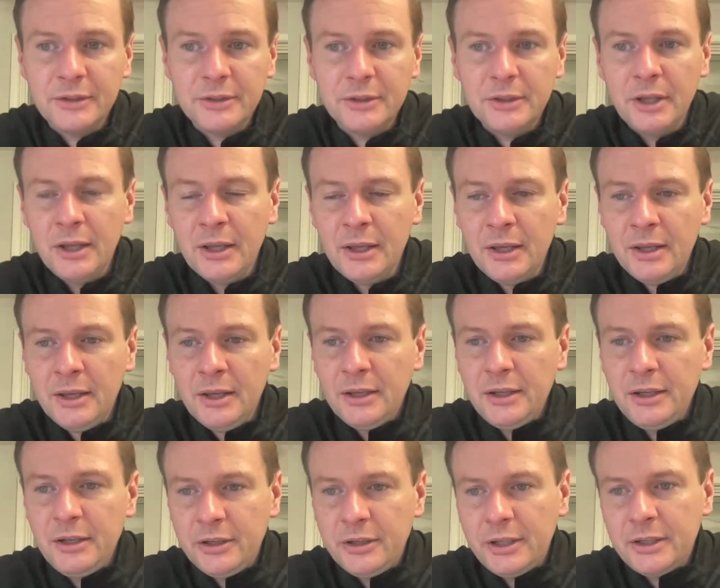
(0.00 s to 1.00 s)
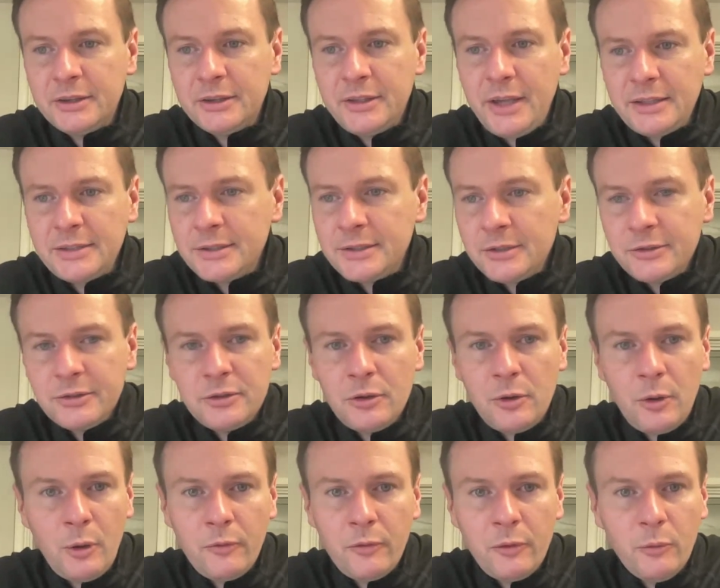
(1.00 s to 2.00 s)
And that doesn't
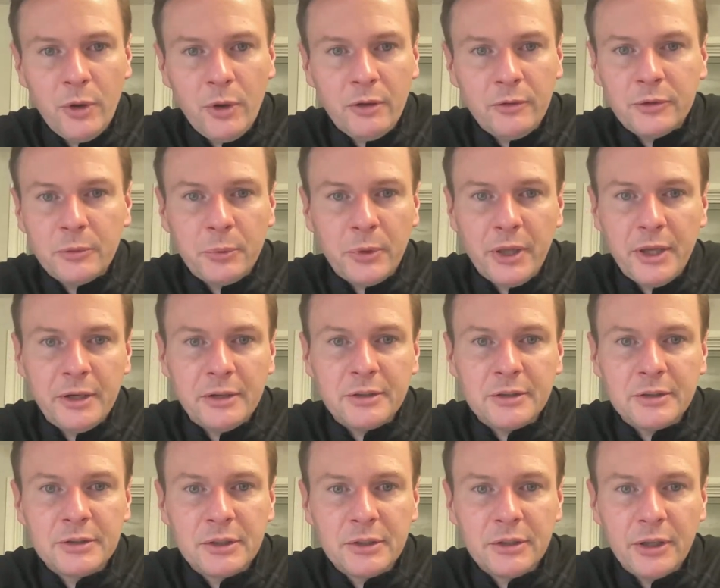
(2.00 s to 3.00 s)
go over well with the players.